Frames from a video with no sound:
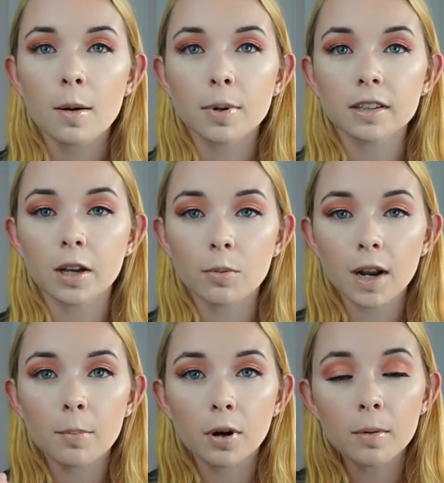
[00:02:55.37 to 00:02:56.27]
but like when
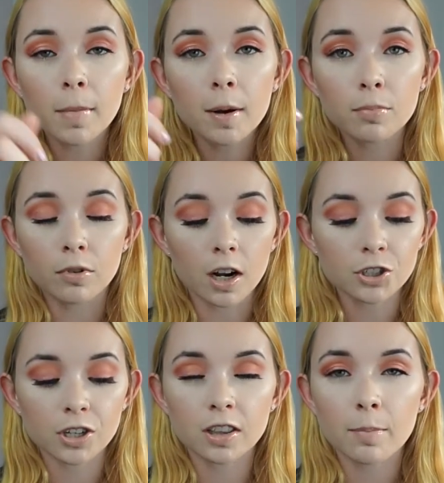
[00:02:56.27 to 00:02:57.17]
I put my
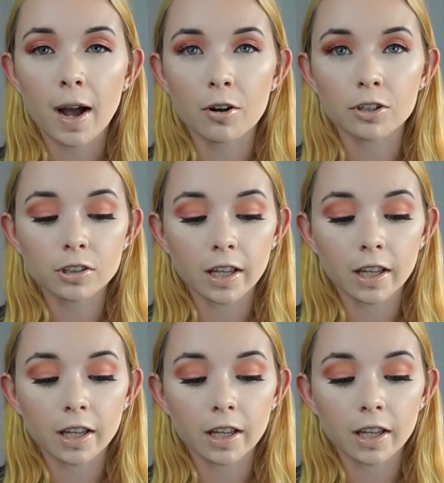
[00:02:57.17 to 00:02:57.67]
brush in the powder,